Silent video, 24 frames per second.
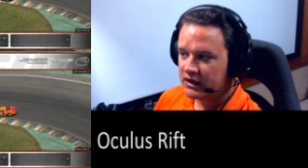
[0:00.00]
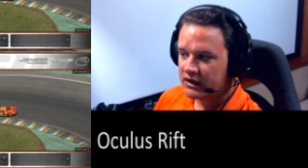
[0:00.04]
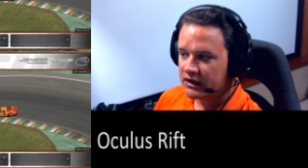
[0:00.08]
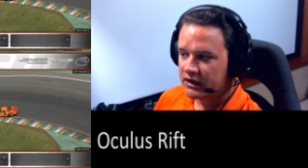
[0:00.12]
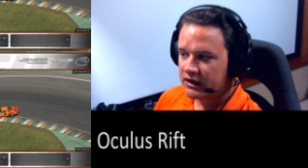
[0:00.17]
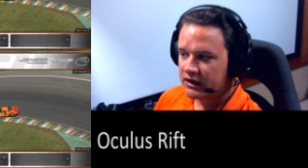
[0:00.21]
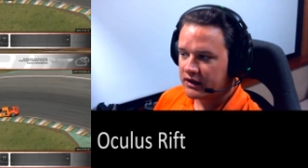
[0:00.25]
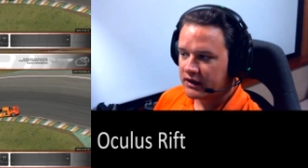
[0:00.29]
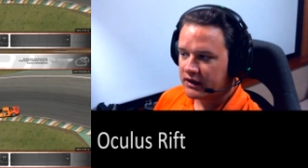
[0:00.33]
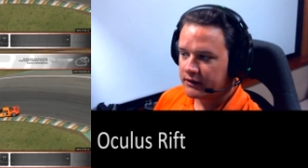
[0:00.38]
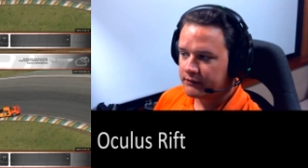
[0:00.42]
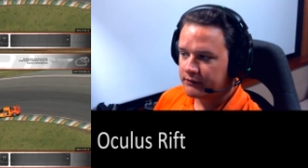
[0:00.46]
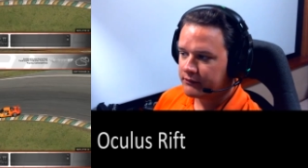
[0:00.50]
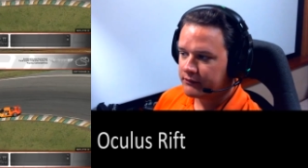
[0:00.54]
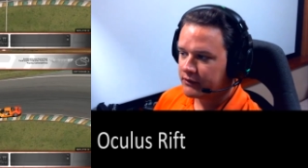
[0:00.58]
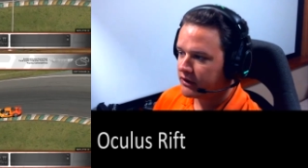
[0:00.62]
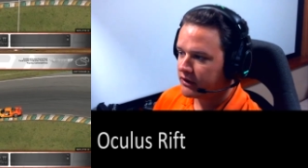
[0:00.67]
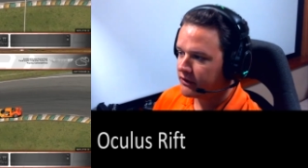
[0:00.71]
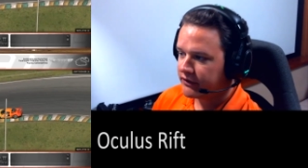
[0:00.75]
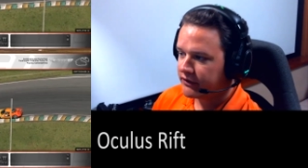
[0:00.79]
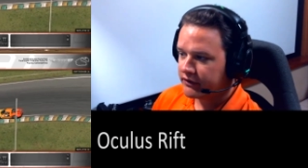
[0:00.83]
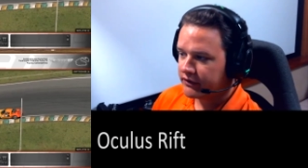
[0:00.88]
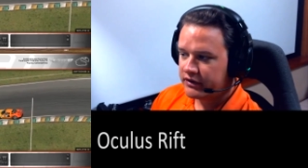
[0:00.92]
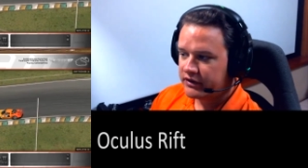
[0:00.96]

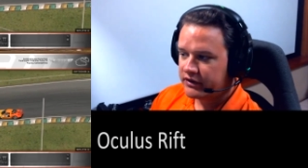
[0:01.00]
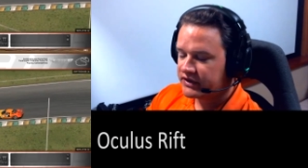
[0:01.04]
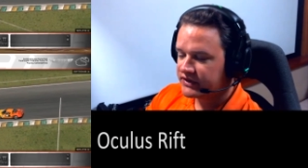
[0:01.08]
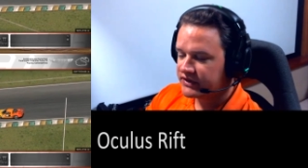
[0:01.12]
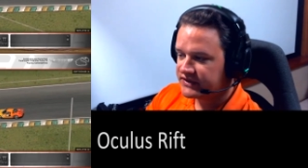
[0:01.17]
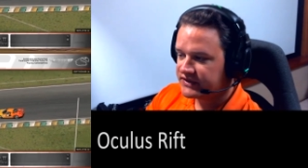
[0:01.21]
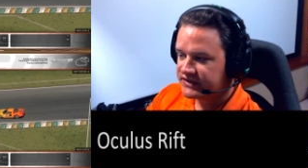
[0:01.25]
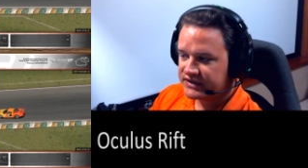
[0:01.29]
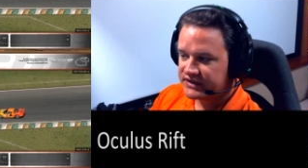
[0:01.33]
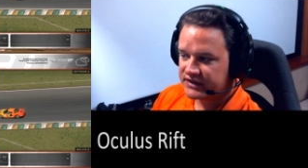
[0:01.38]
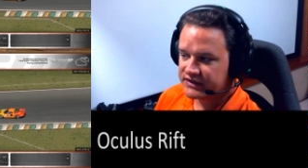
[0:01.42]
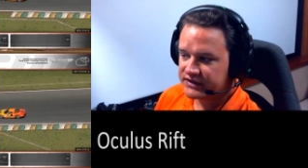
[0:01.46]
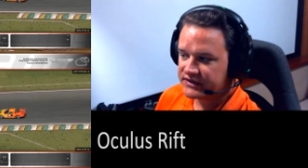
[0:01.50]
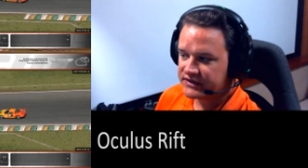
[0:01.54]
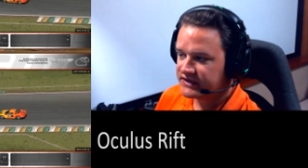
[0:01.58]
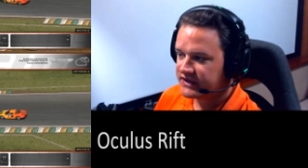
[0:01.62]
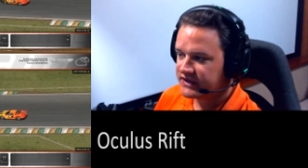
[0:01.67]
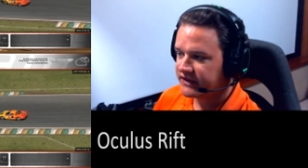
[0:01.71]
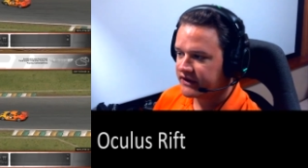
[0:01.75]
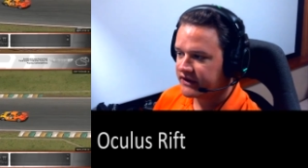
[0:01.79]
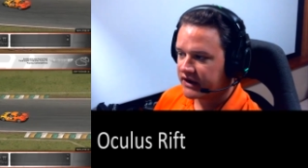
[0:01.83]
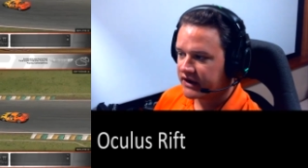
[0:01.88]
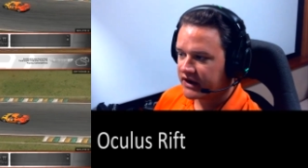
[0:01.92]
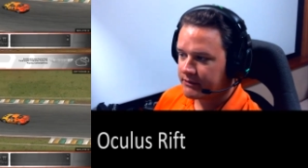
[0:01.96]
Although you can still see
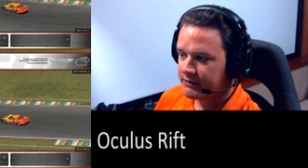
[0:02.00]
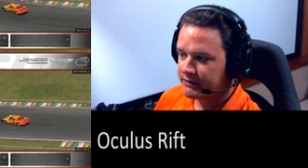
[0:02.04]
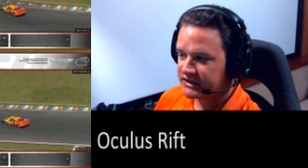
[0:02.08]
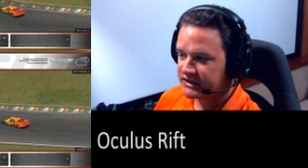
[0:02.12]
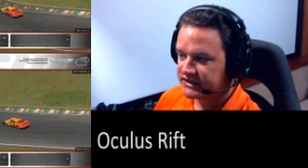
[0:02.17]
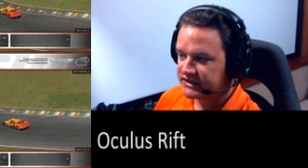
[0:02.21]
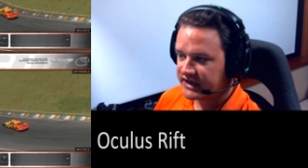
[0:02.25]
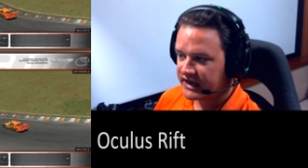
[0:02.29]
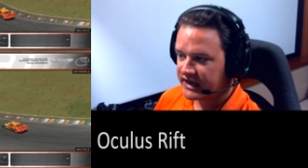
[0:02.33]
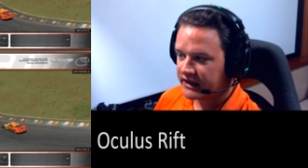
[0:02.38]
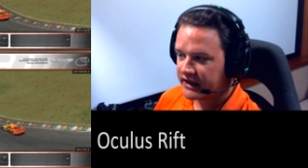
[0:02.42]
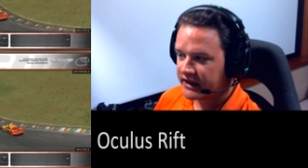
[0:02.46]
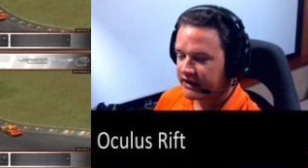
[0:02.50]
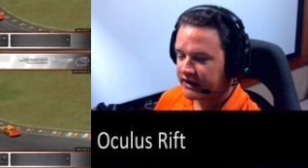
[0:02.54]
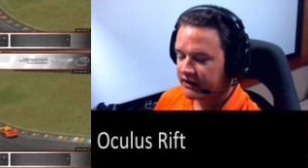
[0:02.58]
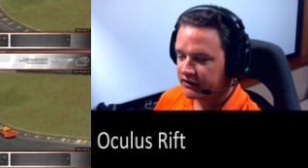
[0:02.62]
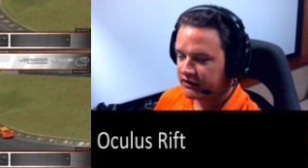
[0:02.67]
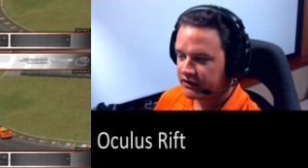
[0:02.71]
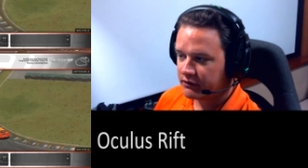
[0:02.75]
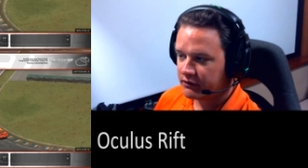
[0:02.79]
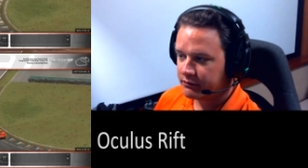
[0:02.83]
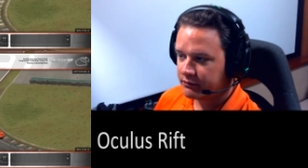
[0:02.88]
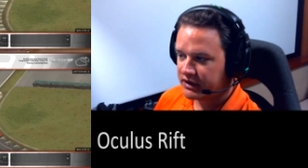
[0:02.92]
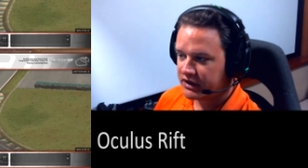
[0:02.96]
there I got my tail out a
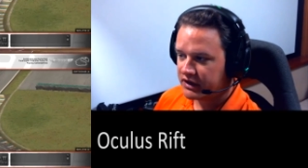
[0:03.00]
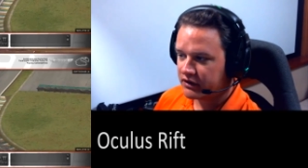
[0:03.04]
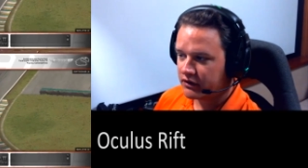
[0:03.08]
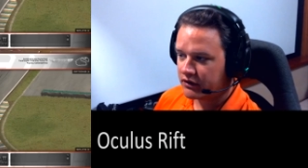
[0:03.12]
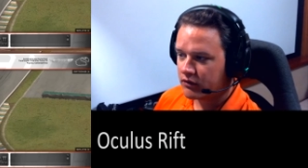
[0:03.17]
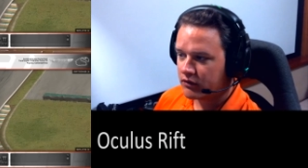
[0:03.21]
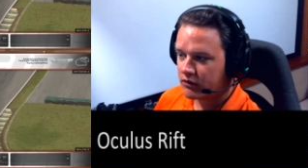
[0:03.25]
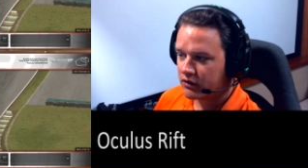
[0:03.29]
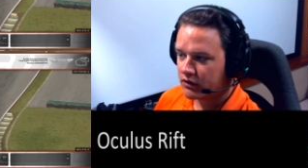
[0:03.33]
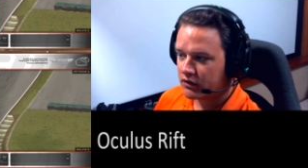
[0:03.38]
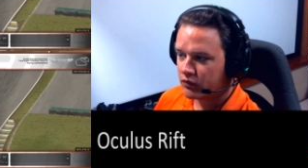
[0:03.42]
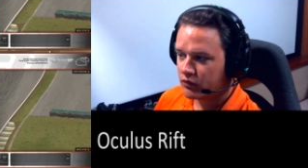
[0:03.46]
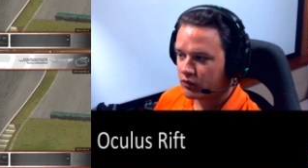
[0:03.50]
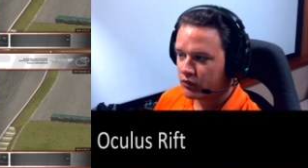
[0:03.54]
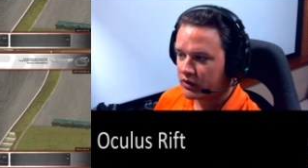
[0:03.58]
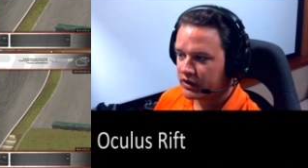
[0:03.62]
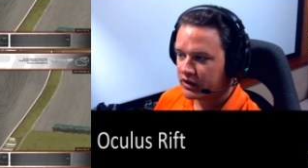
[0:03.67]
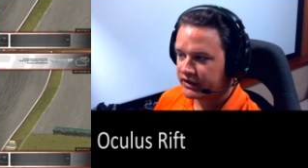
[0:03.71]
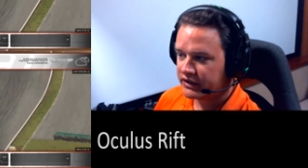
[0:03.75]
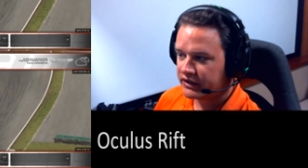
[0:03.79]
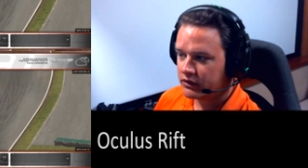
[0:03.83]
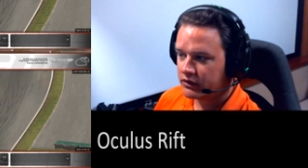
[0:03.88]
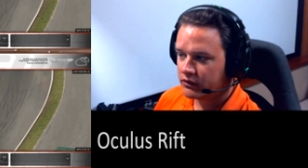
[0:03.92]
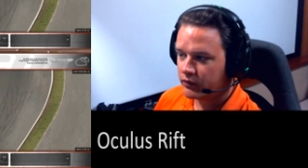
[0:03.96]
little bit in corner
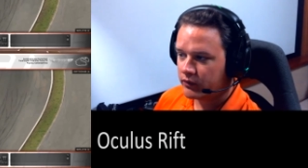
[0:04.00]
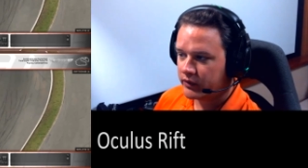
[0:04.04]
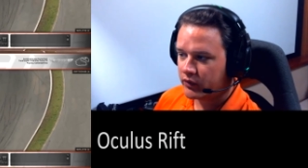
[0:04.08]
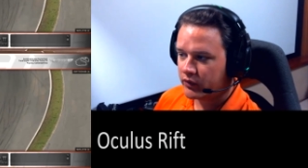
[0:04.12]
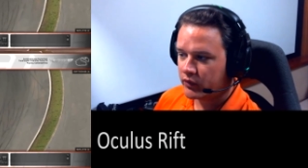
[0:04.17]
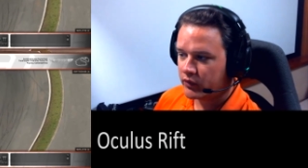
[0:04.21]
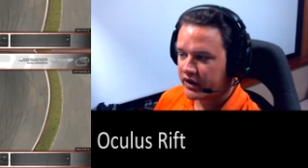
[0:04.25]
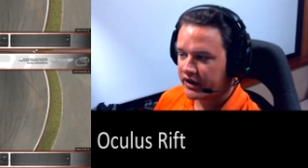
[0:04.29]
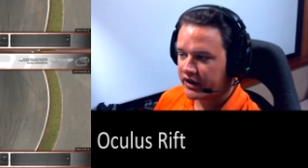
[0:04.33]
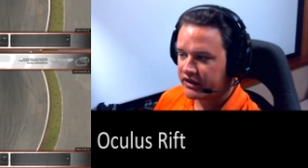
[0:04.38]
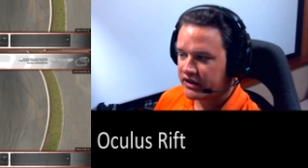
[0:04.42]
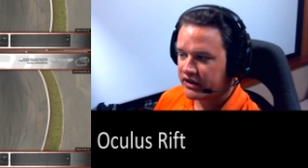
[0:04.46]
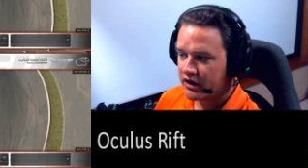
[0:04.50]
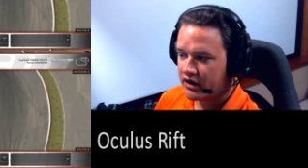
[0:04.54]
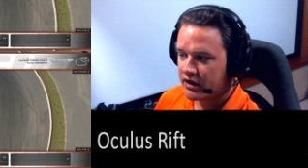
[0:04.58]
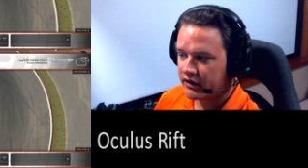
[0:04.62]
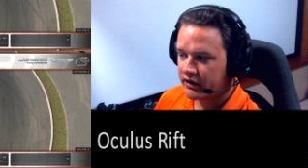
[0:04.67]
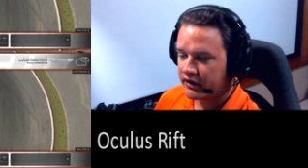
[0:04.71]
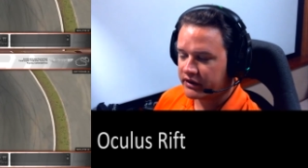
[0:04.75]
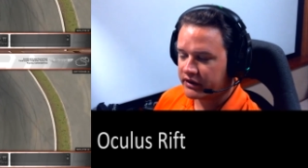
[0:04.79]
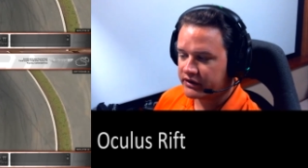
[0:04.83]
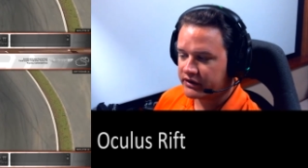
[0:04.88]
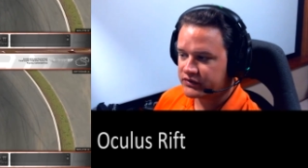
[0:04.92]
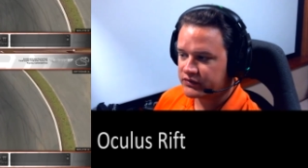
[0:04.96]
one when wearing the
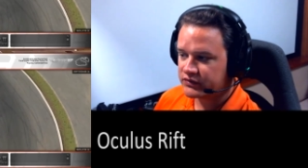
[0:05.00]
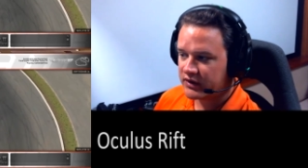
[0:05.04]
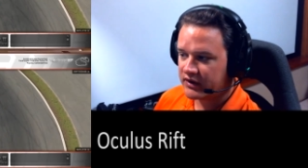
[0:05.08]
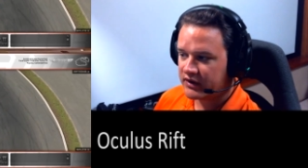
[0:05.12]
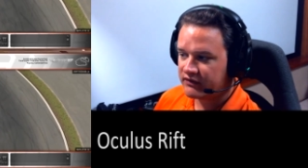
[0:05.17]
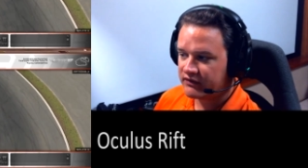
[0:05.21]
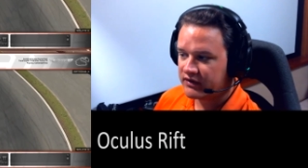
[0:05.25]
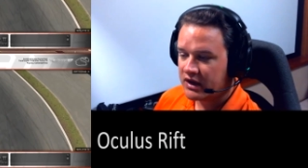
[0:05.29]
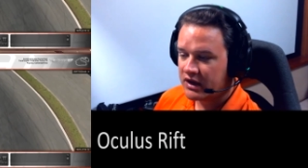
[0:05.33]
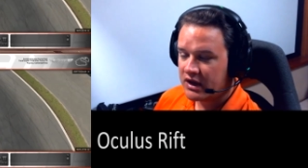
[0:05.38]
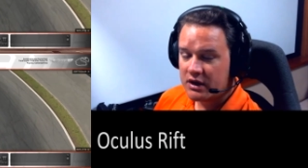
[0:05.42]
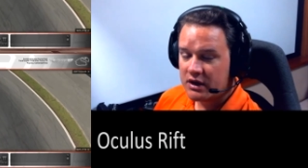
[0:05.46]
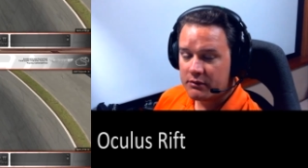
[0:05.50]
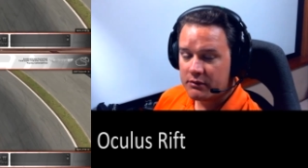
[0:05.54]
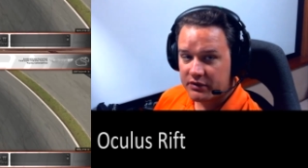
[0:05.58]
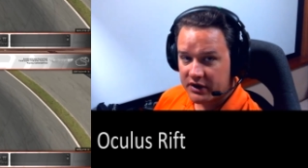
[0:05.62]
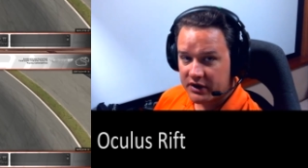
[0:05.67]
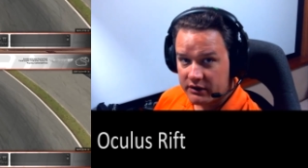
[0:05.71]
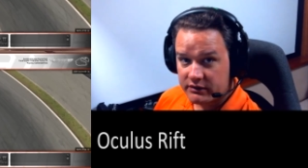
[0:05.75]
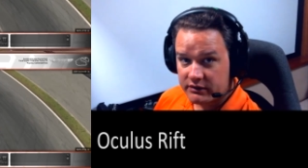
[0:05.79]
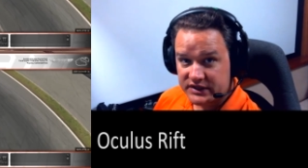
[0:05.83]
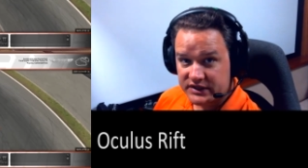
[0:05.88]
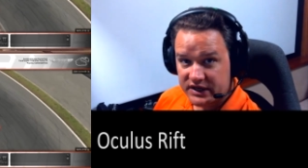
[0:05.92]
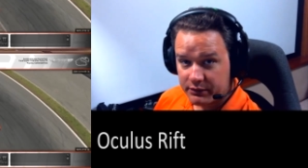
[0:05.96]
Oculus Rift, but I
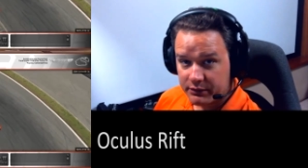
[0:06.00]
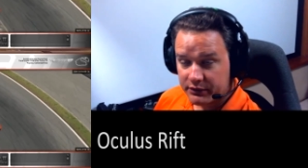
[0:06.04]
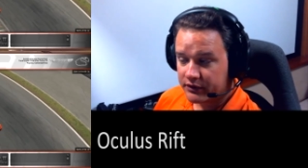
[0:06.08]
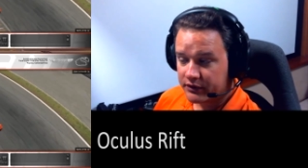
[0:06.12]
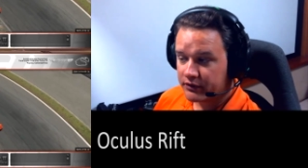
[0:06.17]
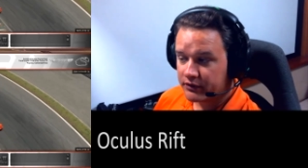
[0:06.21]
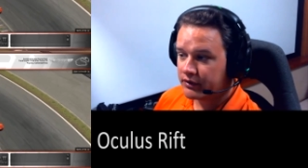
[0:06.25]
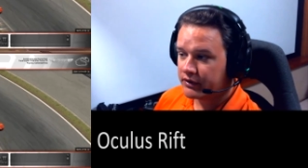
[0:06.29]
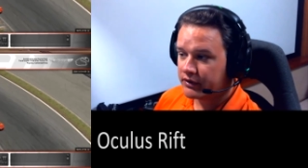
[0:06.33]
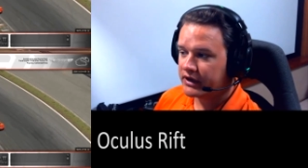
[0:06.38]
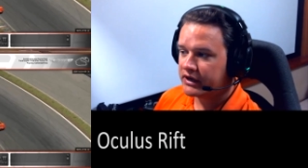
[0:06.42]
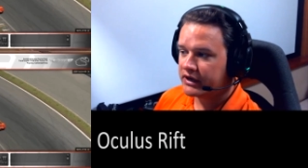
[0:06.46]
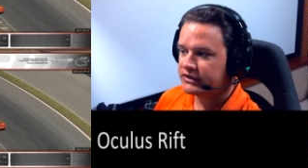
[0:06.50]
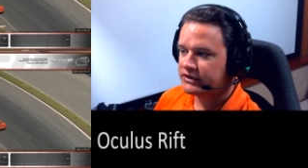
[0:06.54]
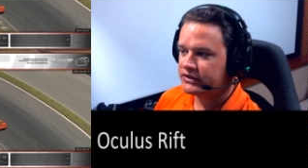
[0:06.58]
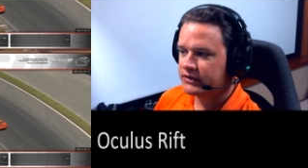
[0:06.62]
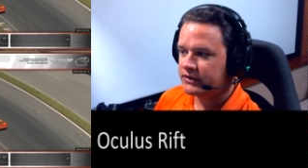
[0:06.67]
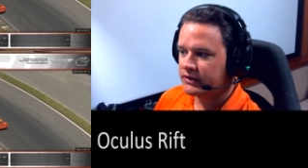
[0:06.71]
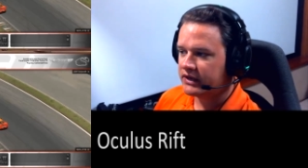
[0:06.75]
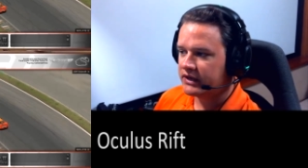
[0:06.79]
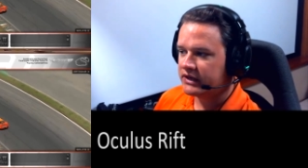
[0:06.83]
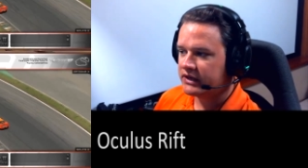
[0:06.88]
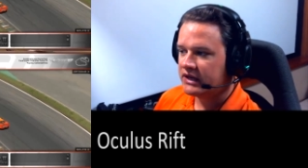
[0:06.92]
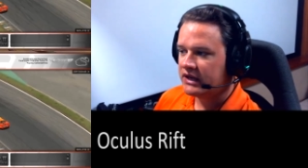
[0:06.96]
was able to hold on to
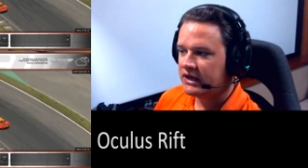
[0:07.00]
it,